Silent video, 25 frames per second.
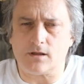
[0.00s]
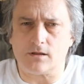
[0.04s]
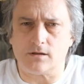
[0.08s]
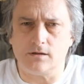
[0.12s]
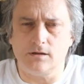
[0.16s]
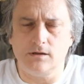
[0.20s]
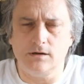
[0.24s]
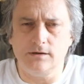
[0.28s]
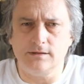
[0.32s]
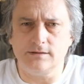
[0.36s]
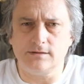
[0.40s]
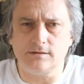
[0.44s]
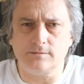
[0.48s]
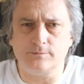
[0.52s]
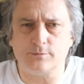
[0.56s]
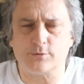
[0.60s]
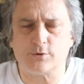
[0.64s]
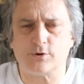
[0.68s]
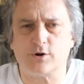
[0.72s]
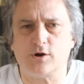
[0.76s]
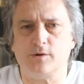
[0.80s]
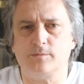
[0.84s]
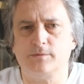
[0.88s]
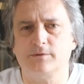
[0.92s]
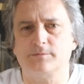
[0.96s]
a little
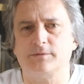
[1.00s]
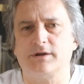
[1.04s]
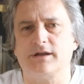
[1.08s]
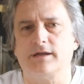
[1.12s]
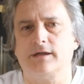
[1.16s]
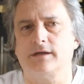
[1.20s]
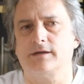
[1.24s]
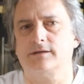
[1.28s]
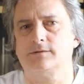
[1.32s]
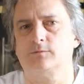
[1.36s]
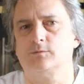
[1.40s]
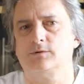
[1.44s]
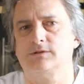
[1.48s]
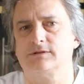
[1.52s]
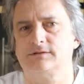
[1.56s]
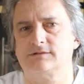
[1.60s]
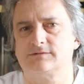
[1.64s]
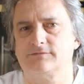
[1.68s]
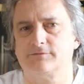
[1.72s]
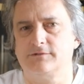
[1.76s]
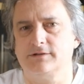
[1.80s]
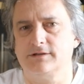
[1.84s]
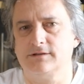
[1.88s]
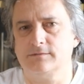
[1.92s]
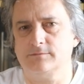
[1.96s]
problem I had with this
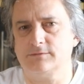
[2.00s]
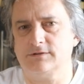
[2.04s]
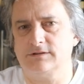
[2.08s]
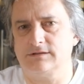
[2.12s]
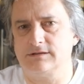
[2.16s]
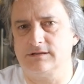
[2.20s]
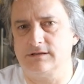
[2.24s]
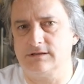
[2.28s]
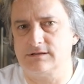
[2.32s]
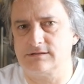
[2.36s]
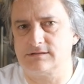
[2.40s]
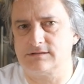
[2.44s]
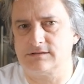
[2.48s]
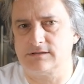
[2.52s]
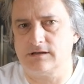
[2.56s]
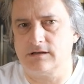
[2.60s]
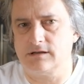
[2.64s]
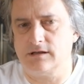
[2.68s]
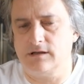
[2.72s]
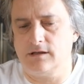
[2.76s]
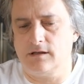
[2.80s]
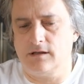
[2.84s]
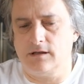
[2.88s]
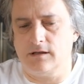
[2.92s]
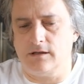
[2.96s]
film, that is,
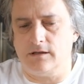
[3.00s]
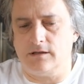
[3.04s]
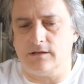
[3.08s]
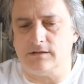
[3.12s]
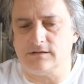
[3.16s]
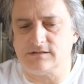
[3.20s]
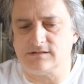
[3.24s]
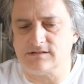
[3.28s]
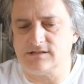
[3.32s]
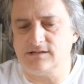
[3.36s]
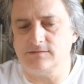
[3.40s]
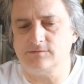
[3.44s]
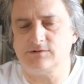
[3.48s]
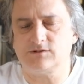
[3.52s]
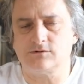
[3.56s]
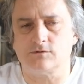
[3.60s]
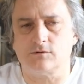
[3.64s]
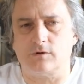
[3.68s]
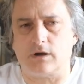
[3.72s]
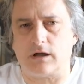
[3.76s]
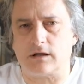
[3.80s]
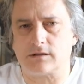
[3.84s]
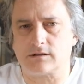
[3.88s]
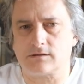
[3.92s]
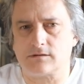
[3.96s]
it seems
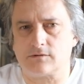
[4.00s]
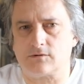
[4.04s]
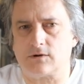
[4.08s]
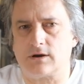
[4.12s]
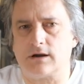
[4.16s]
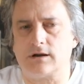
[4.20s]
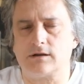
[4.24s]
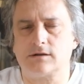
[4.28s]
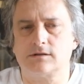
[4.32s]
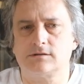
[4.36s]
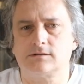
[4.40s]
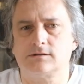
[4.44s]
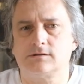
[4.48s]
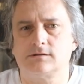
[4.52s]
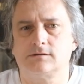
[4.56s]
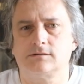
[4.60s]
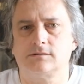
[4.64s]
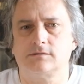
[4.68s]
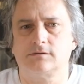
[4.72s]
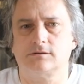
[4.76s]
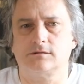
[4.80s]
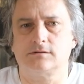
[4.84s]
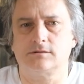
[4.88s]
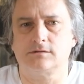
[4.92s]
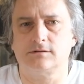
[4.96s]
to attract
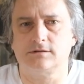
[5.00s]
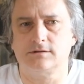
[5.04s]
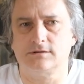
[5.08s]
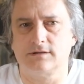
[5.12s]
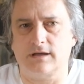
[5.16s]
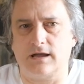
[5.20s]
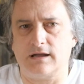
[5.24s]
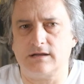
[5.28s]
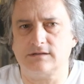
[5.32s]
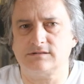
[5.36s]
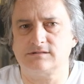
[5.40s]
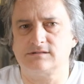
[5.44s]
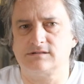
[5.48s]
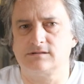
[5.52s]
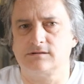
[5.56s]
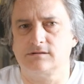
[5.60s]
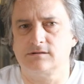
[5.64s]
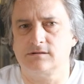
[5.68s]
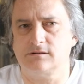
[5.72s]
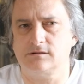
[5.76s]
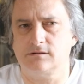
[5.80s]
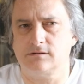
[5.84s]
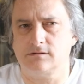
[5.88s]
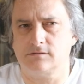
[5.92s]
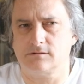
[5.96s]

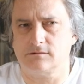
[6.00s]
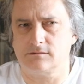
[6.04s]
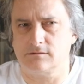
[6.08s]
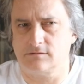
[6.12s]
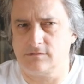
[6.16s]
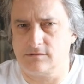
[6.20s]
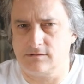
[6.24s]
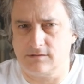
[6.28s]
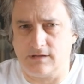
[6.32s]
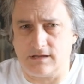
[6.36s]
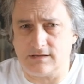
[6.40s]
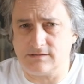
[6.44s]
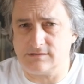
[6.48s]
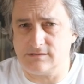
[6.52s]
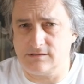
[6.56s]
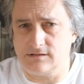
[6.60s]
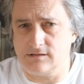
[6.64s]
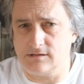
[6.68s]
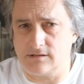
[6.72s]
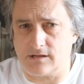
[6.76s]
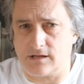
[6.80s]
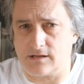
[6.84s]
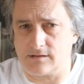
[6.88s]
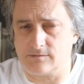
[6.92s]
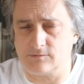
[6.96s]
the dust in
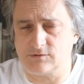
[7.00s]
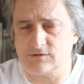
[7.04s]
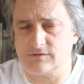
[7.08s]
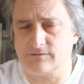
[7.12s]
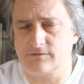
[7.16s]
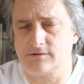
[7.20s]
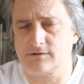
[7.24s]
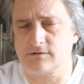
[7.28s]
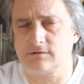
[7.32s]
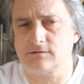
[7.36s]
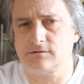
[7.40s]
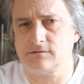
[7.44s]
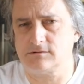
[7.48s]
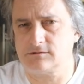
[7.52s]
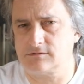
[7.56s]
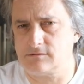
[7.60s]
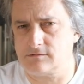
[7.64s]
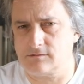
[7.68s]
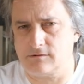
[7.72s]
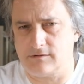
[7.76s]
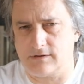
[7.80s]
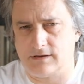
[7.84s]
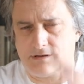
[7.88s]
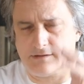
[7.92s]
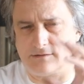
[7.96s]
the atmosphere,
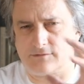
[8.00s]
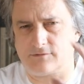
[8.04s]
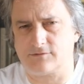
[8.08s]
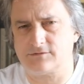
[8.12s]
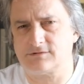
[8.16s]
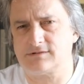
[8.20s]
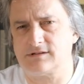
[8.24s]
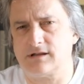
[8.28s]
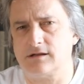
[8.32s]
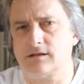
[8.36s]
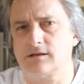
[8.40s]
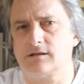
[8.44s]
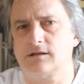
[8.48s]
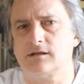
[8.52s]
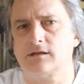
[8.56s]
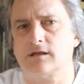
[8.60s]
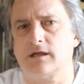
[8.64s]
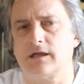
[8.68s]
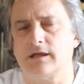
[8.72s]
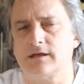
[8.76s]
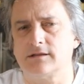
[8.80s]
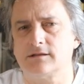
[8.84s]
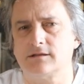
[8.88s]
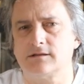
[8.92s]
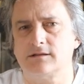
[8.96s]
so electrostatic,
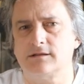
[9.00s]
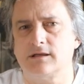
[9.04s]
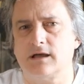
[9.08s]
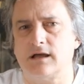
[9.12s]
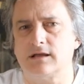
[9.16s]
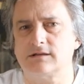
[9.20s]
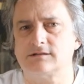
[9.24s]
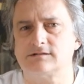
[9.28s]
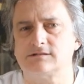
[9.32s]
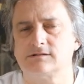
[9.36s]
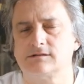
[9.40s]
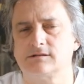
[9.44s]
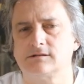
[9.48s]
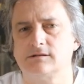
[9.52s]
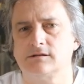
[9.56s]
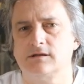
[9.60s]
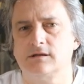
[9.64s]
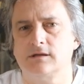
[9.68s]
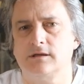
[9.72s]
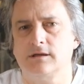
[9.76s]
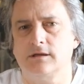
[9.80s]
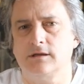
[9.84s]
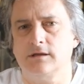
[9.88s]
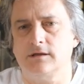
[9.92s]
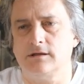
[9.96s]
and the dust
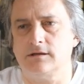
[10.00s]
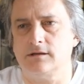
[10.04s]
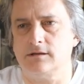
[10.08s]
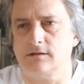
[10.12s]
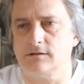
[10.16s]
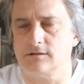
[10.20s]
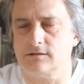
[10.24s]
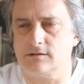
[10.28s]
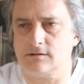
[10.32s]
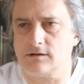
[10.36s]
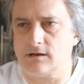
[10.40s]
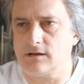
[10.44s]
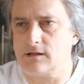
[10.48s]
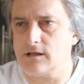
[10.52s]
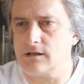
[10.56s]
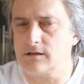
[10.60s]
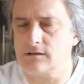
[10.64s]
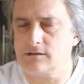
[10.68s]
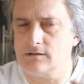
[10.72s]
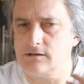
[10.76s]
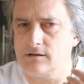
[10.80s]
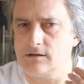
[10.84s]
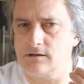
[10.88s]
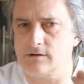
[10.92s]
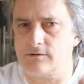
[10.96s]
in like
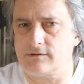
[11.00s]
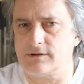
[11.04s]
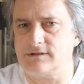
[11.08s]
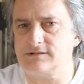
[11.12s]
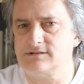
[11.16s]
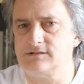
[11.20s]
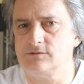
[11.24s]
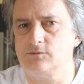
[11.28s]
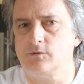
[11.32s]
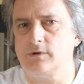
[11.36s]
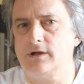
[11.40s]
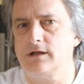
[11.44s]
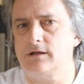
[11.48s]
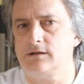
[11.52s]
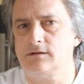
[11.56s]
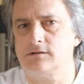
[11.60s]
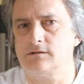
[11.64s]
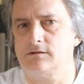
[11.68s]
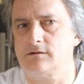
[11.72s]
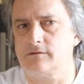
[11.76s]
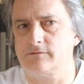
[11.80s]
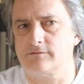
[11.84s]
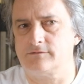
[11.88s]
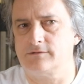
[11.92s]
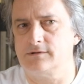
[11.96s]
the residuate
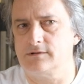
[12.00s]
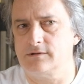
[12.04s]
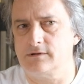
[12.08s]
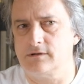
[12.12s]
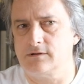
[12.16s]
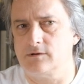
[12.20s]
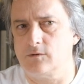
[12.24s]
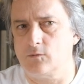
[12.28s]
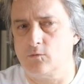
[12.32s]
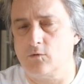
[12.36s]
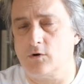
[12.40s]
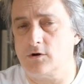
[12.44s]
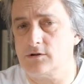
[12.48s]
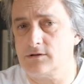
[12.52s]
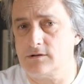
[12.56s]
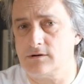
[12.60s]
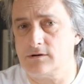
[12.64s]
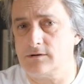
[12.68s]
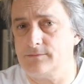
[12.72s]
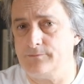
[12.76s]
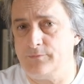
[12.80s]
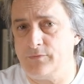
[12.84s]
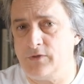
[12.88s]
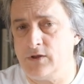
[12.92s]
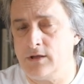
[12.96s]
of the
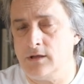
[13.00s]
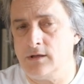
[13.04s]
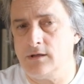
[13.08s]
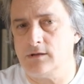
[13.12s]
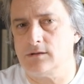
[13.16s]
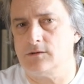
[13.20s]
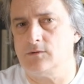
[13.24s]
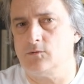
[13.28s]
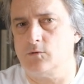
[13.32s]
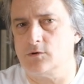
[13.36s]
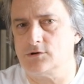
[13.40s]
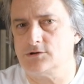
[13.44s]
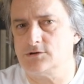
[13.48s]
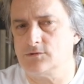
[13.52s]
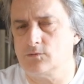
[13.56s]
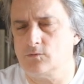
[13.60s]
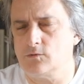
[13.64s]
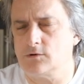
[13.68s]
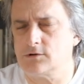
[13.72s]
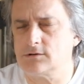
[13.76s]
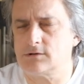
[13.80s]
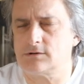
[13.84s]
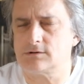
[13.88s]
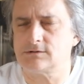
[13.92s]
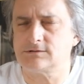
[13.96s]
water, the washing
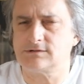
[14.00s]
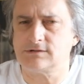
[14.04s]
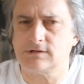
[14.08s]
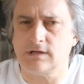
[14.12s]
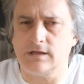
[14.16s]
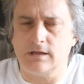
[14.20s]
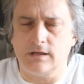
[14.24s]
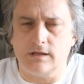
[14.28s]
waters,